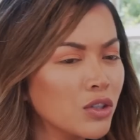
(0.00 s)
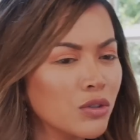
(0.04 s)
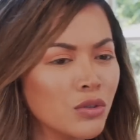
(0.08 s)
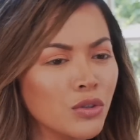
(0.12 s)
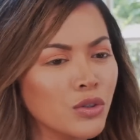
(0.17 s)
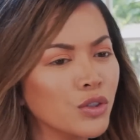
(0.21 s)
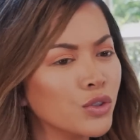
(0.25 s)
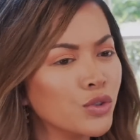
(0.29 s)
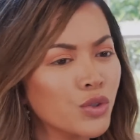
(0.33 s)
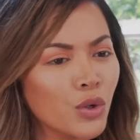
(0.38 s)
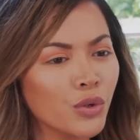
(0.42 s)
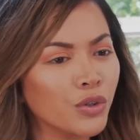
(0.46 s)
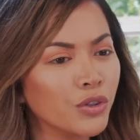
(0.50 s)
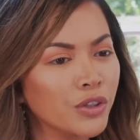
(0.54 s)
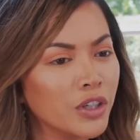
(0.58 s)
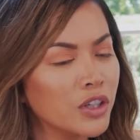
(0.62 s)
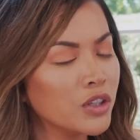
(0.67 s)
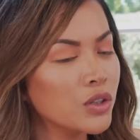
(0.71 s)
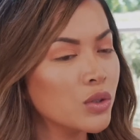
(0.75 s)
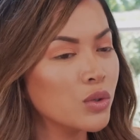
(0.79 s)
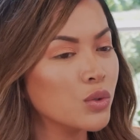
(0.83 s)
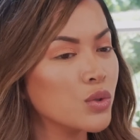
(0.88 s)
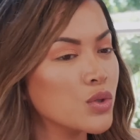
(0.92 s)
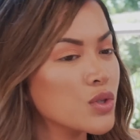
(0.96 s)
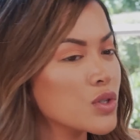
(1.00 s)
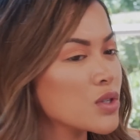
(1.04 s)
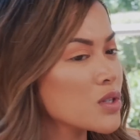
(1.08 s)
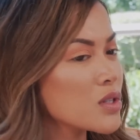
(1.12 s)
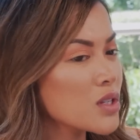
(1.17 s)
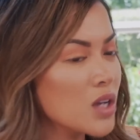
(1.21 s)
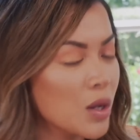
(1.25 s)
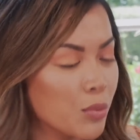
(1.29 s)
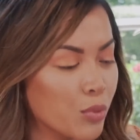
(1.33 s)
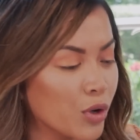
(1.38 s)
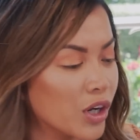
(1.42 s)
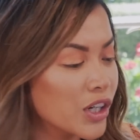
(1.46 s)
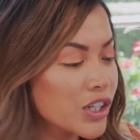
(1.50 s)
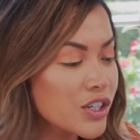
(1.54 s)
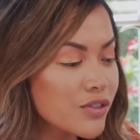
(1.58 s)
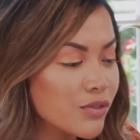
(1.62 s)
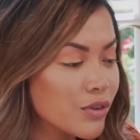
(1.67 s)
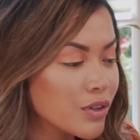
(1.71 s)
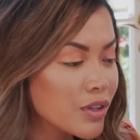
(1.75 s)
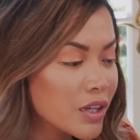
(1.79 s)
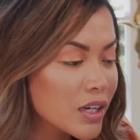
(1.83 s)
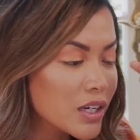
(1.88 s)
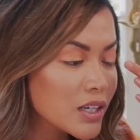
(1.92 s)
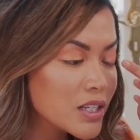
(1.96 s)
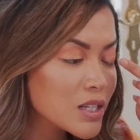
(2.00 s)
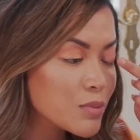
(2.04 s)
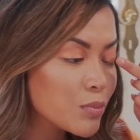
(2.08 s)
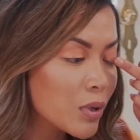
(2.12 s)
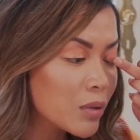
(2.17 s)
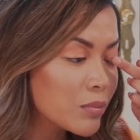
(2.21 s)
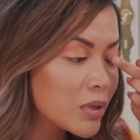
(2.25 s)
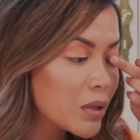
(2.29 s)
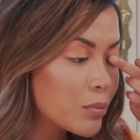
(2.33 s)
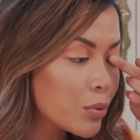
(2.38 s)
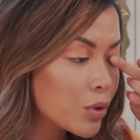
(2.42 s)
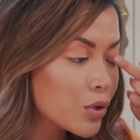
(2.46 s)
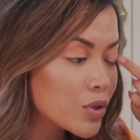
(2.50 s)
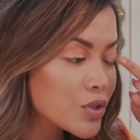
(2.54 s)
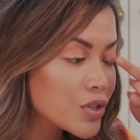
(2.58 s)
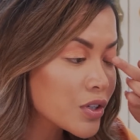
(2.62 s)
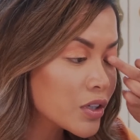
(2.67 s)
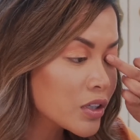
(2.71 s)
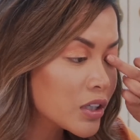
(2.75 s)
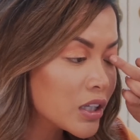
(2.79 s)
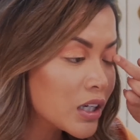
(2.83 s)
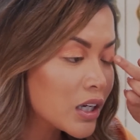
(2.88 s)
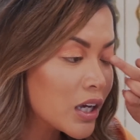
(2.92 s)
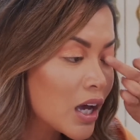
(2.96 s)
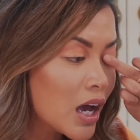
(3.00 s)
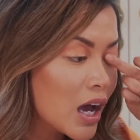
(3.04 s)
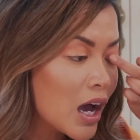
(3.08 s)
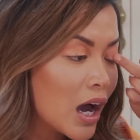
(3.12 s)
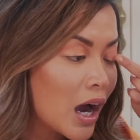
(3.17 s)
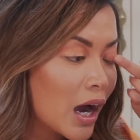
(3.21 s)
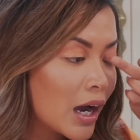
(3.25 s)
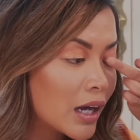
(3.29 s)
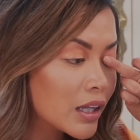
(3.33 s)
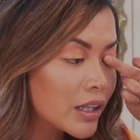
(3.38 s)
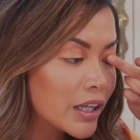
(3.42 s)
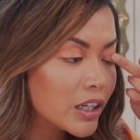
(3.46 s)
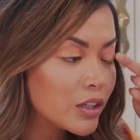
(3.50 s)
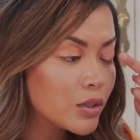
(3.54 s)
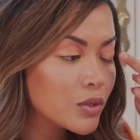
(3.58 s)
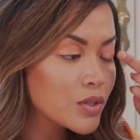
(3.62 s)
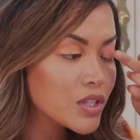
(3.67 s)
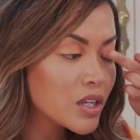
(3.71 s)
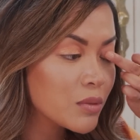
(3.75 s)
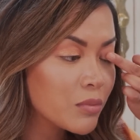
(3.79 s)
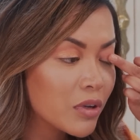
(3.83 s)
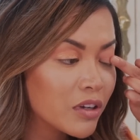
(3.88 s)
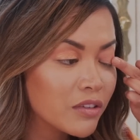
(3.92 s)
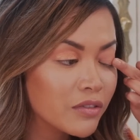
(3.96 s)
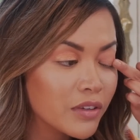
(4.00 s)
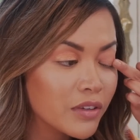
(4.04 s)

you could totally use a brush for this, but me personally, I like using my